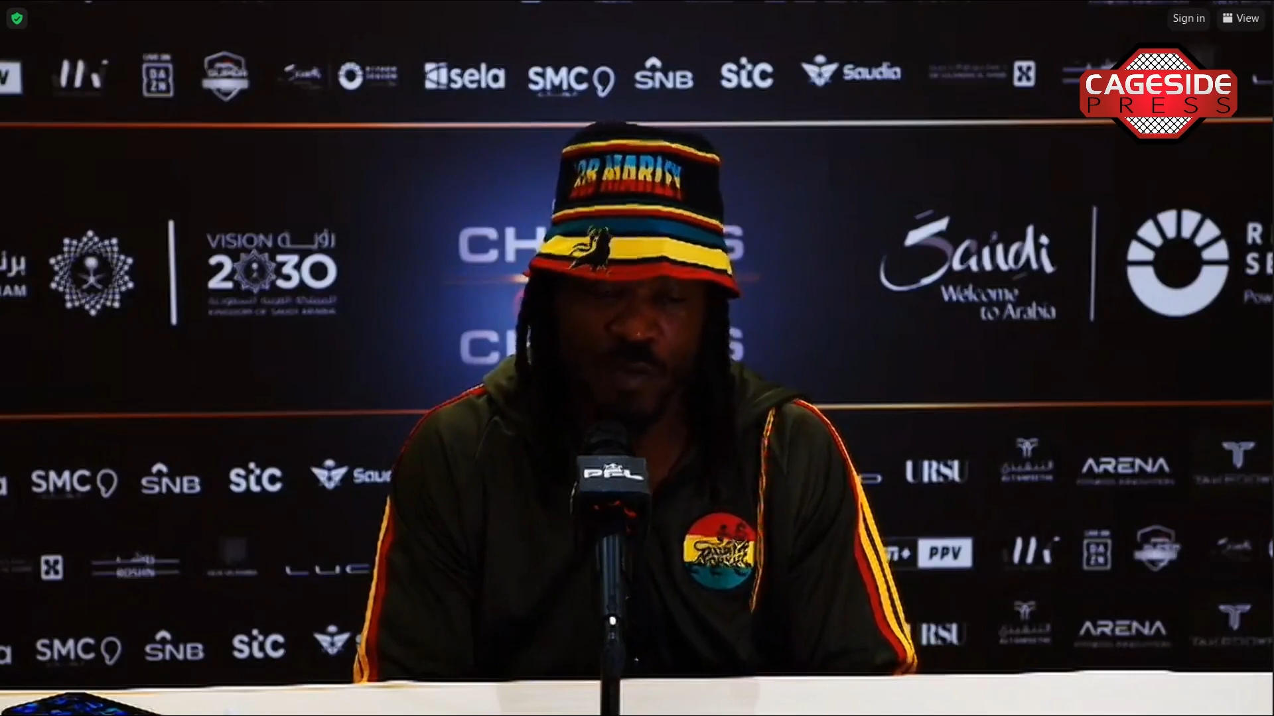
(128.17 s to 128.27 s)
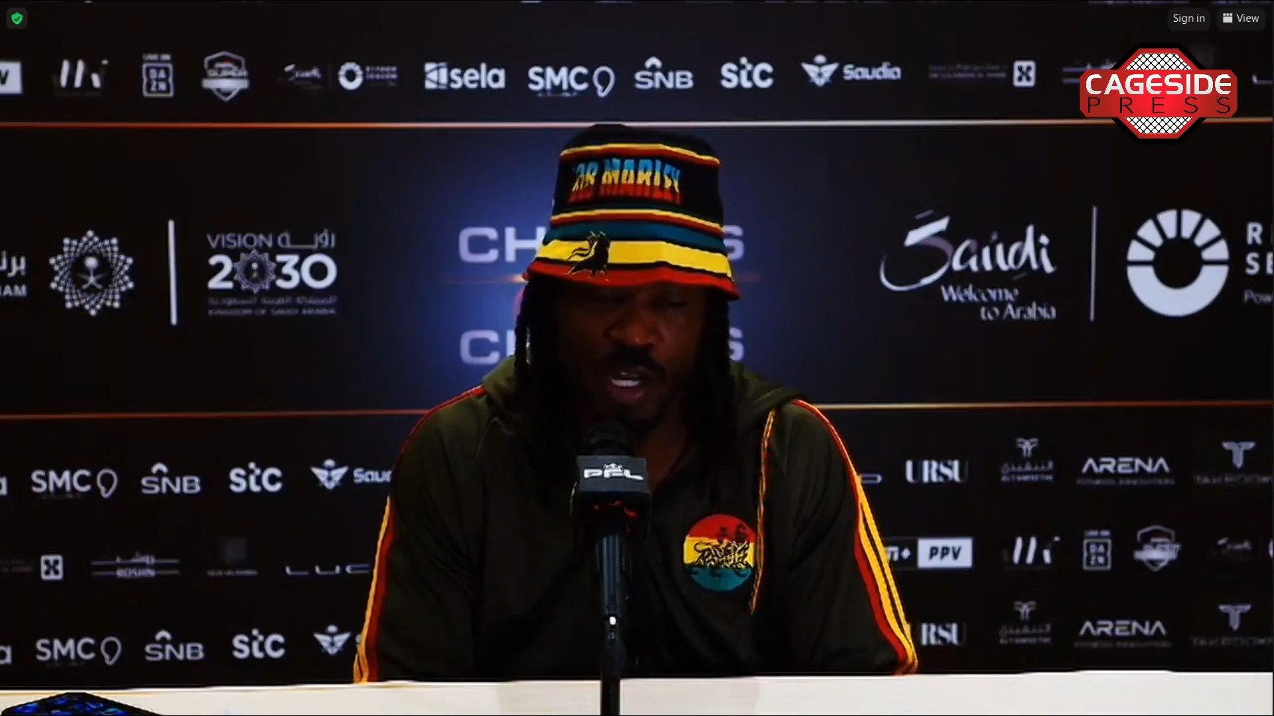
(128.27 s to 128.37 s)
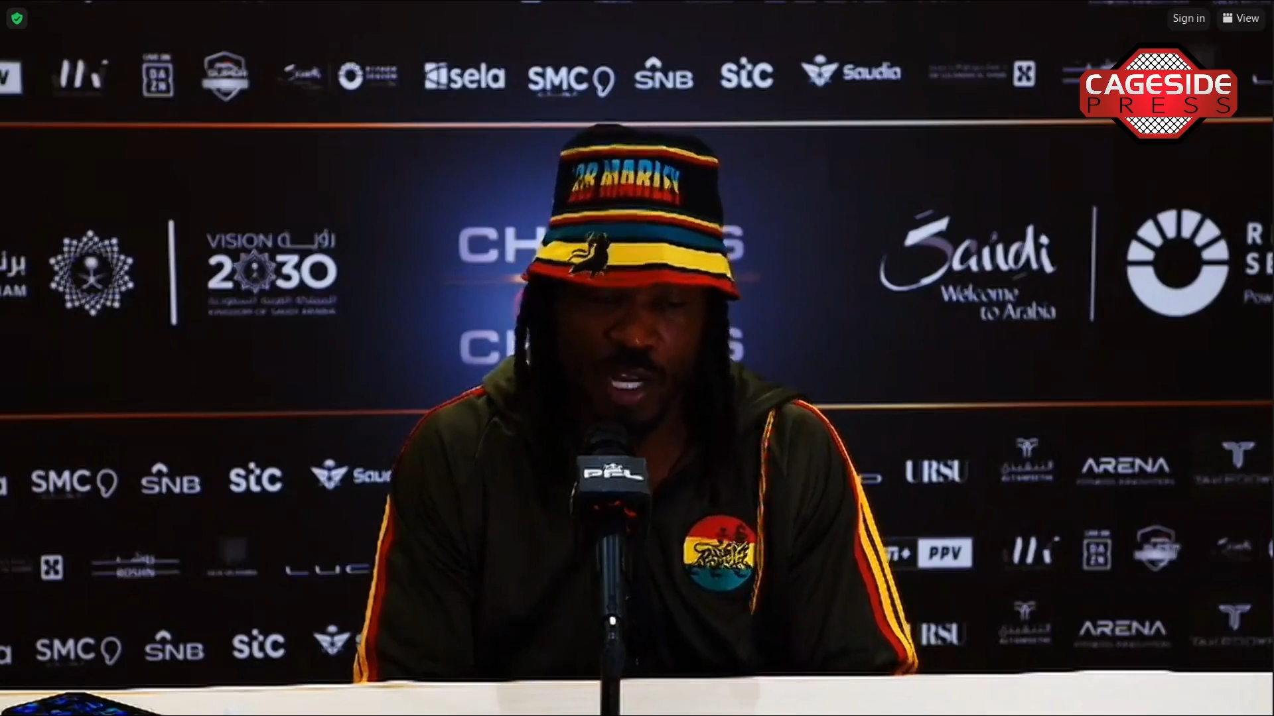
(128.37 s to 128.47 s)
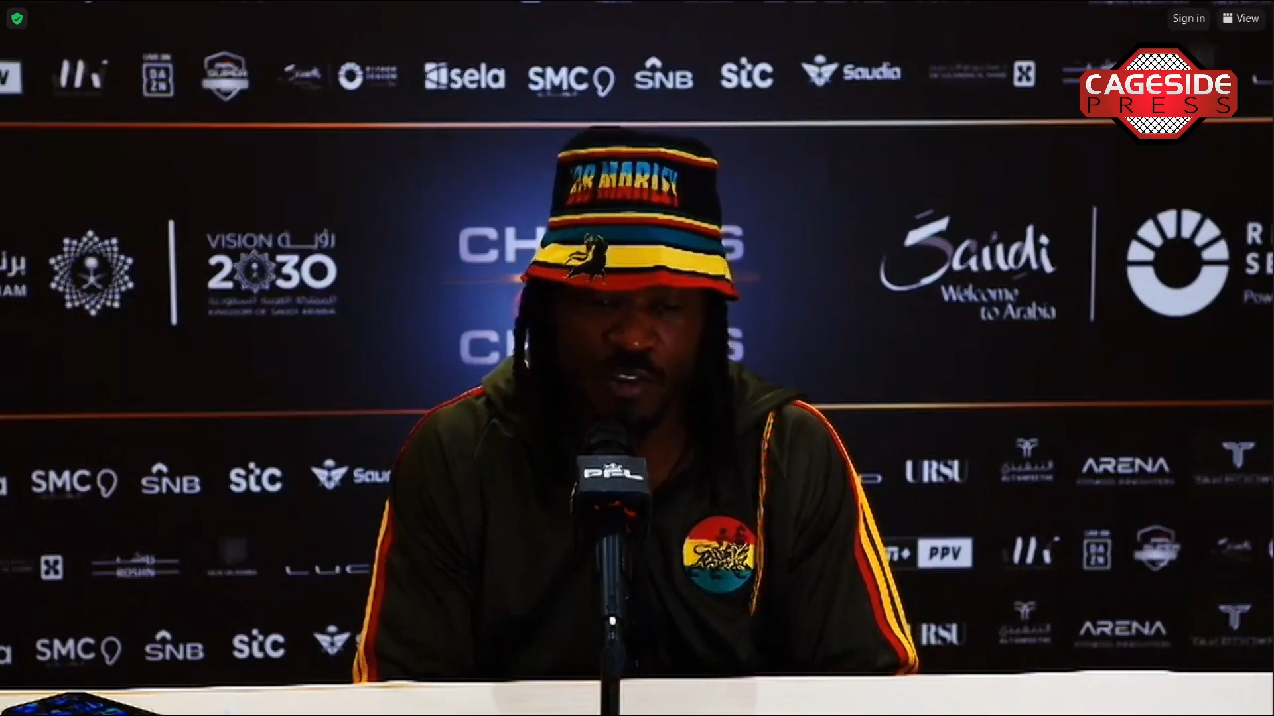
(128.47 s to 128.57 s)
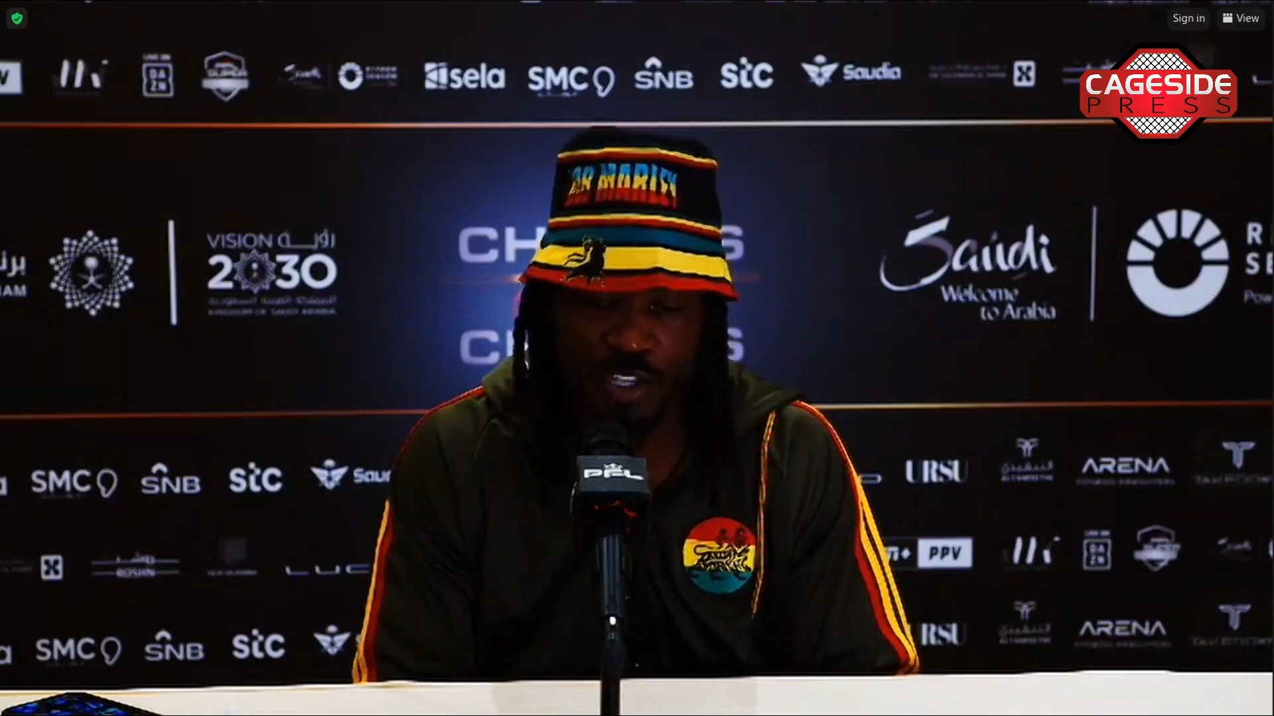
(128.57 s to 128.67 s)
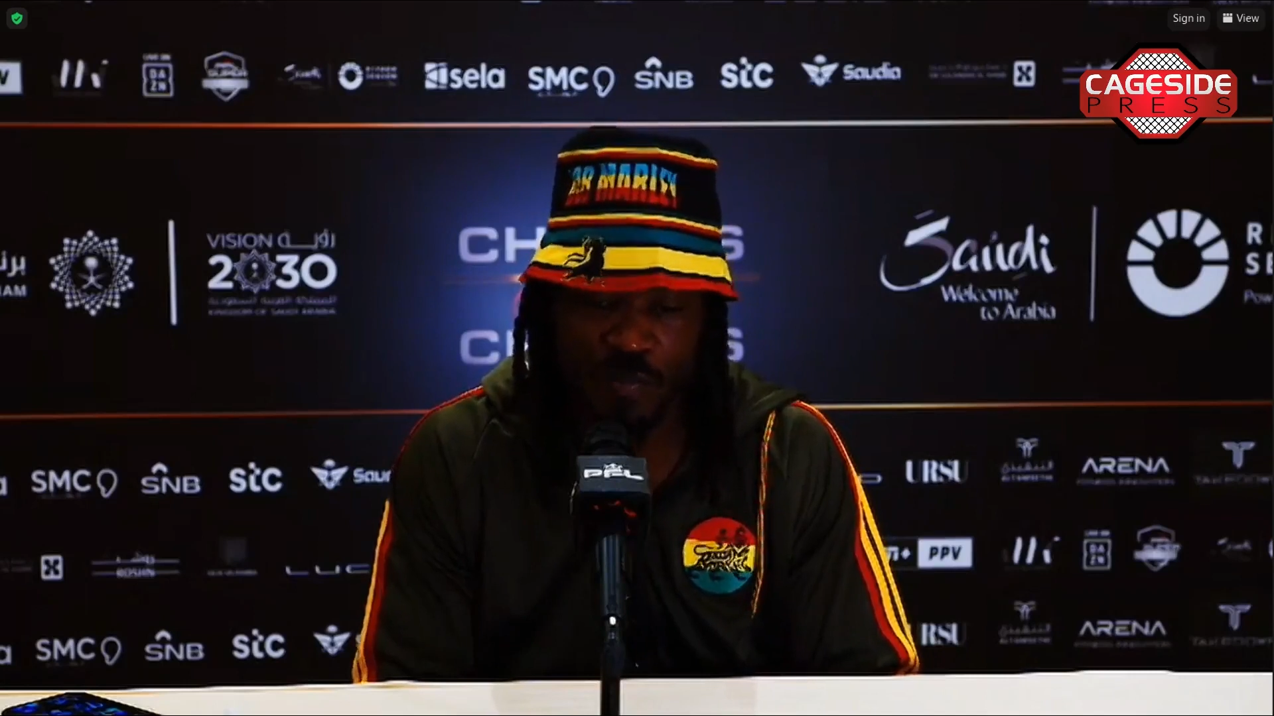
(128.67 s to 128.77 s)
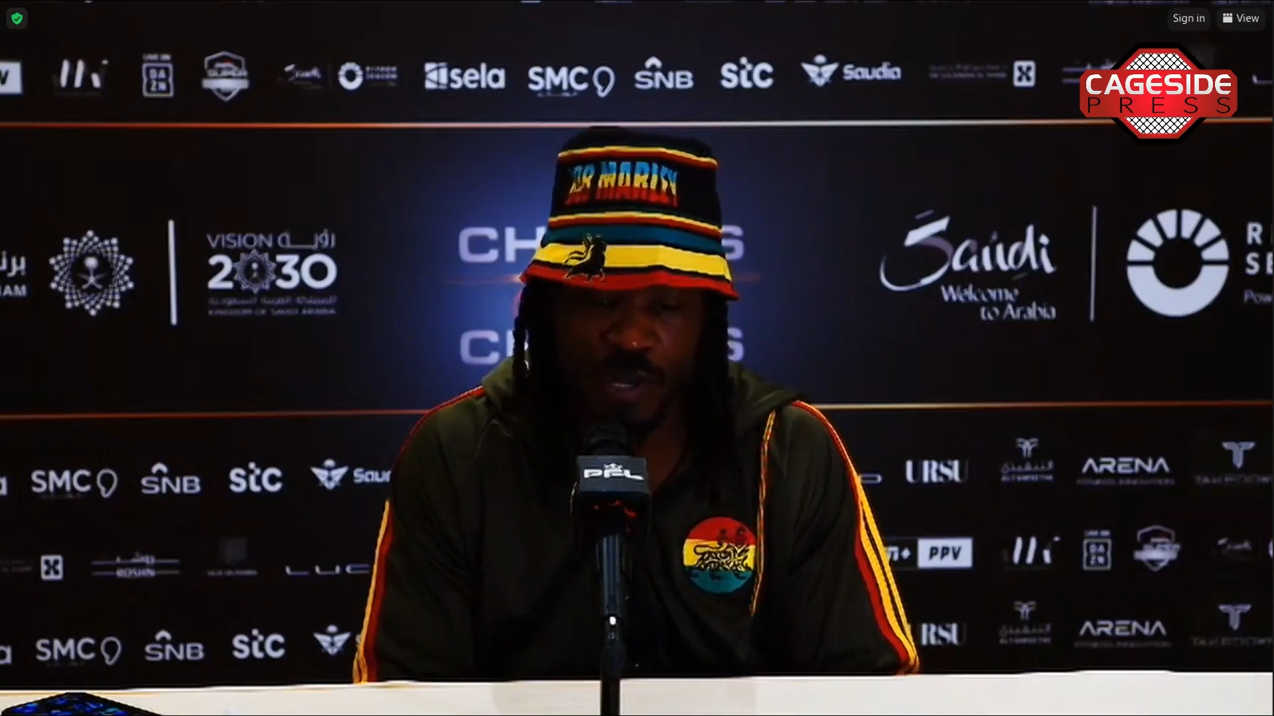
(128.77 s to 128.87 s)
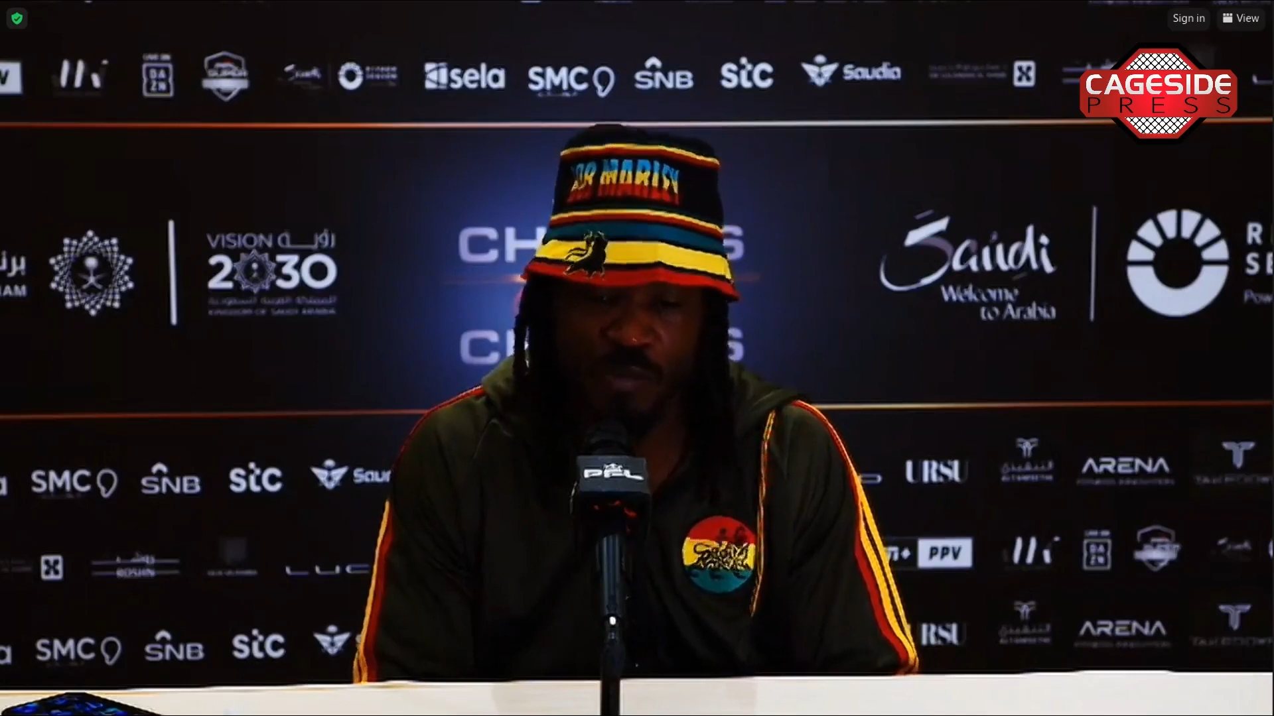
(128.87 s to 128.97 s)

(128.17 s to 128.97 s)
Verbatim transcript: all that respect,